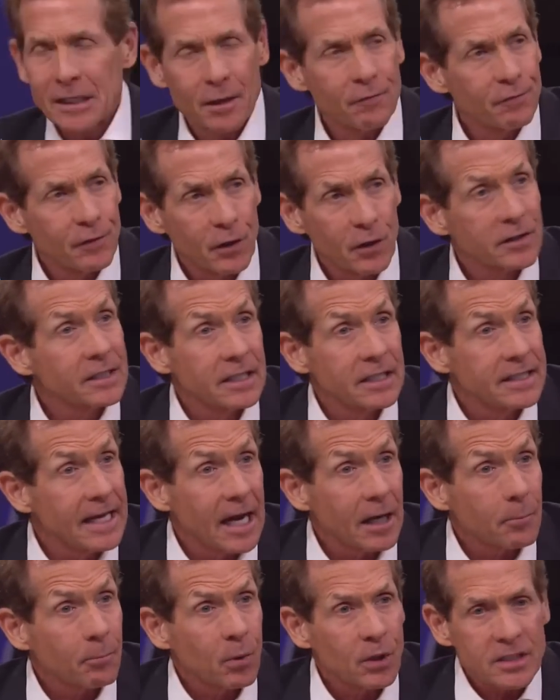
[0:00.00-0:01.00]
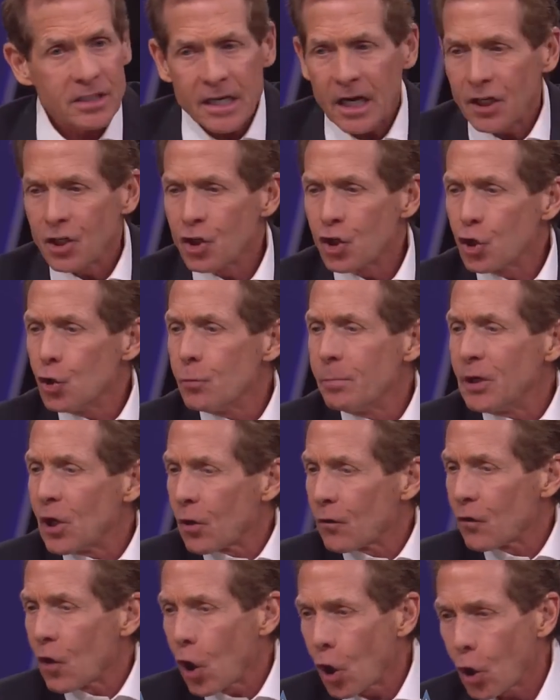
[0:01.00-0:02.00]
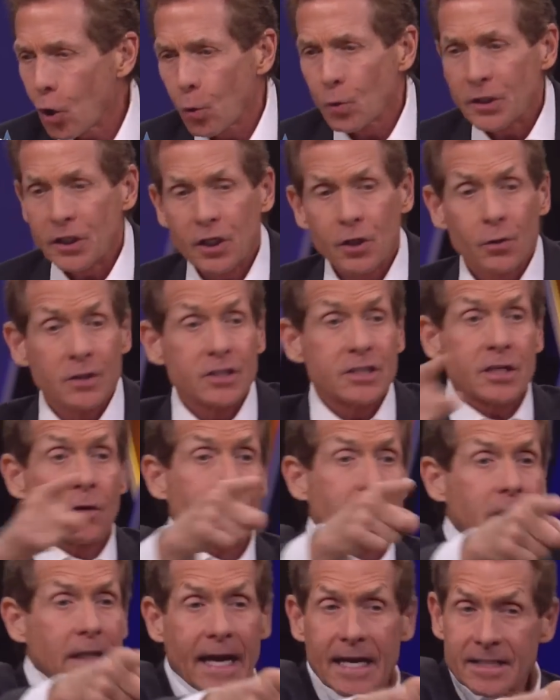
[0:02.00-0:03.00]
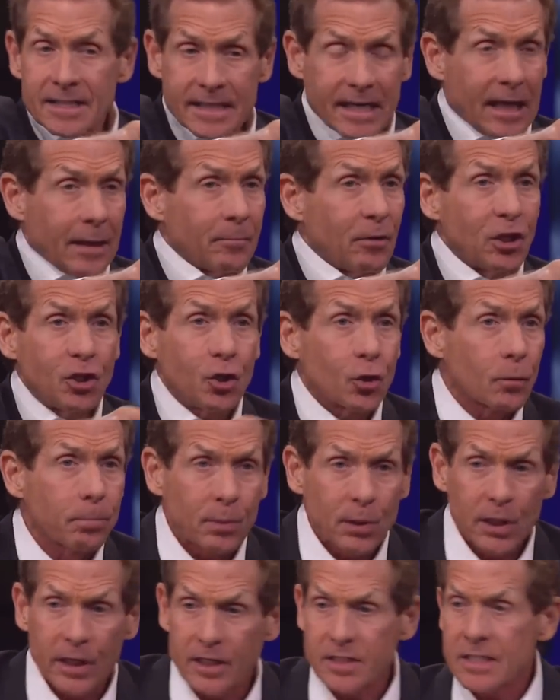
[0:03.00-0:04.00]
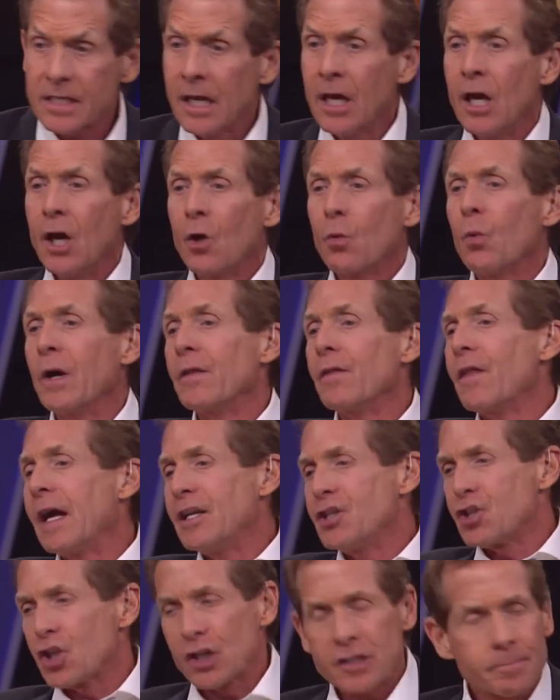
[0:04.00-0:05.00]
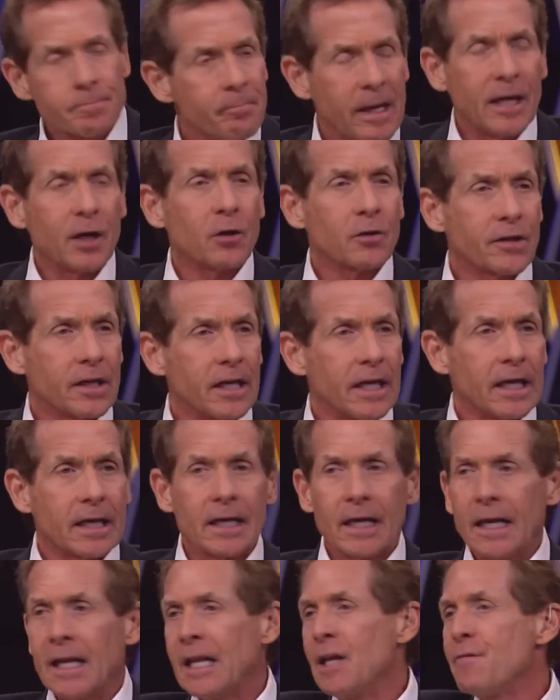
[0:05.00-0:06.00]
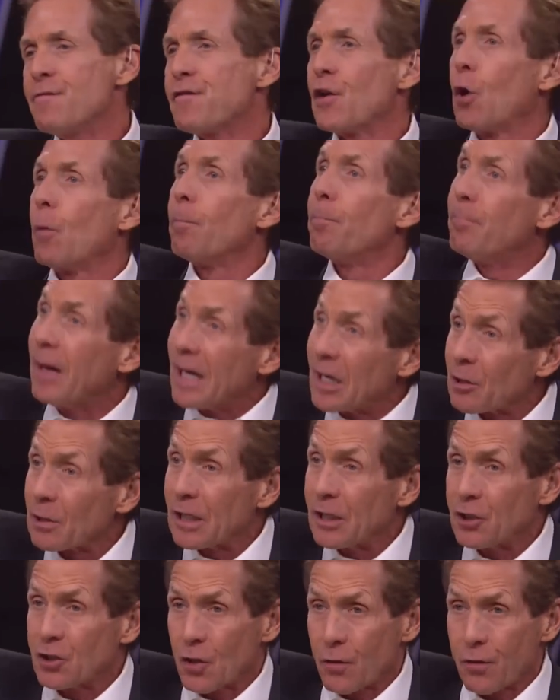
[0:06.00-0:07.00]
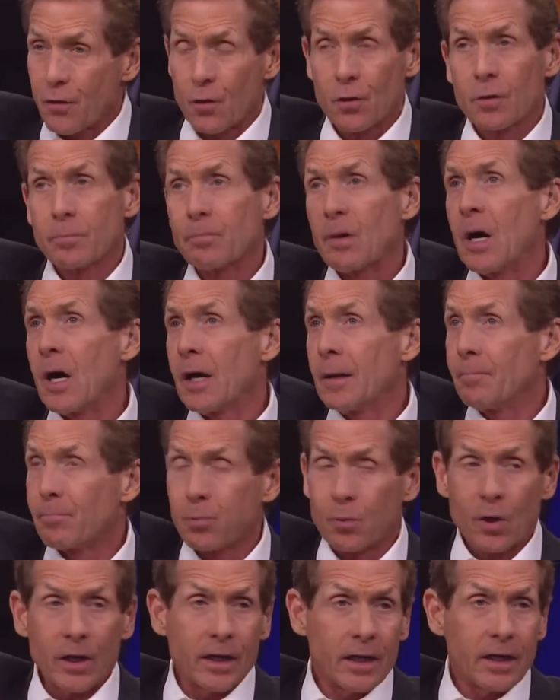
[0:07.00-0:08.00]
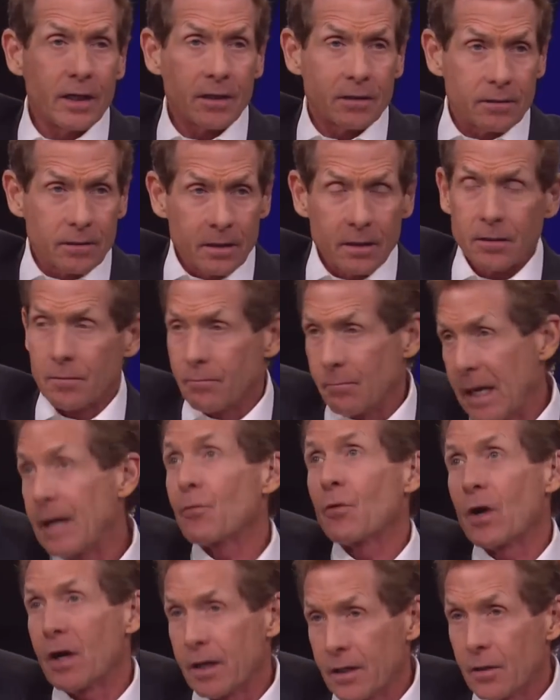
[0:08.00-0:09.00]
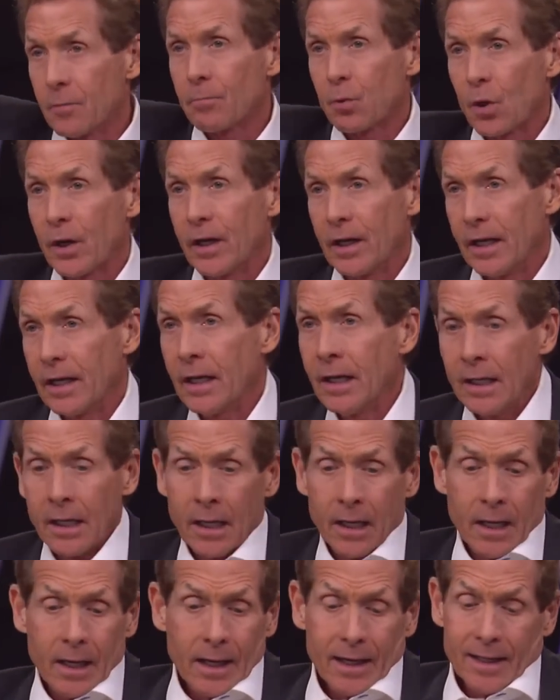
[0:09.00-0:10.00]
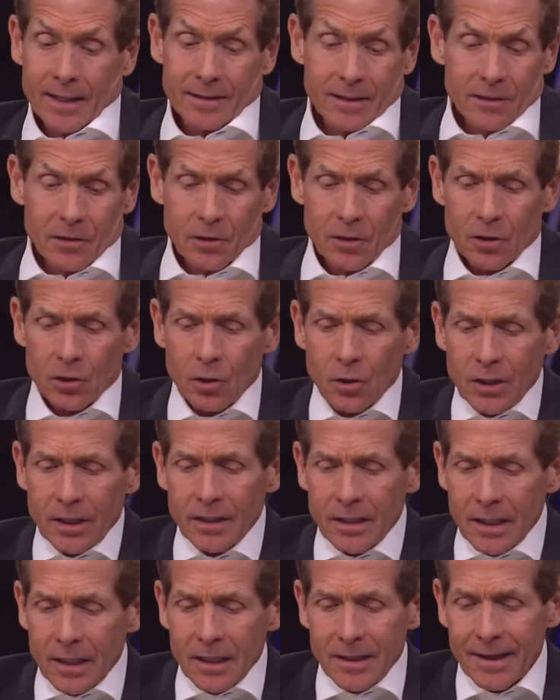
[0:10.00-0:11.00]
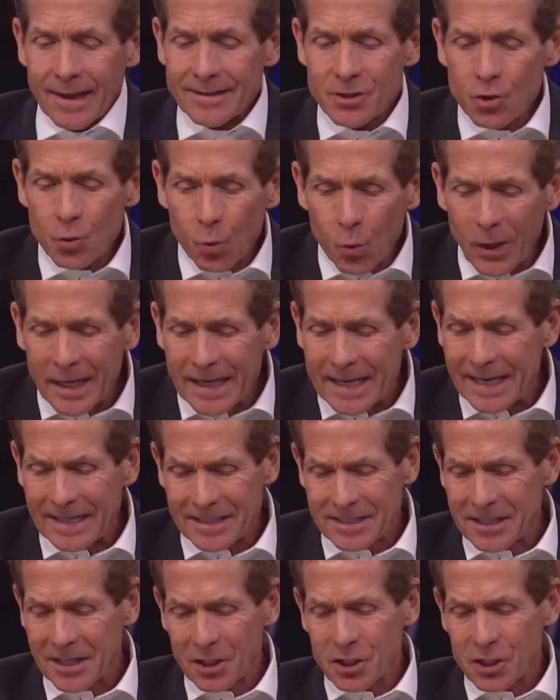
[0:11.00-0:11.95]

NFL, did Dak Prescott in QBR the whole year until the last game at your place when they just mailed it in. And he fell barely to third behind Brady and Matt Ryan and Brady. And look at 28